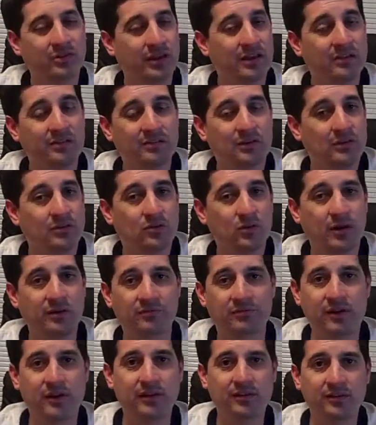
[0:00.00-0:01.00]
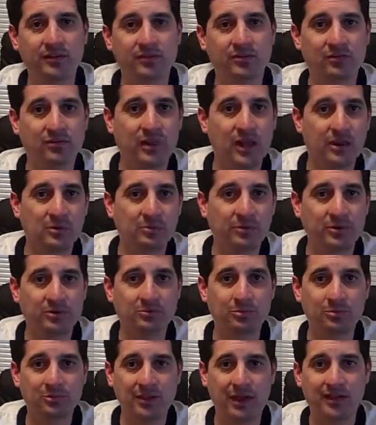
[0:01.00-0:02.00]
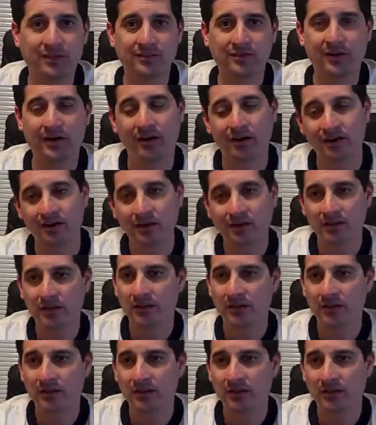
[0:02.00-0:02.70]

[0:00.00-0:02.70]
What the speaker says: And quite frankly, there's a lot of principals out there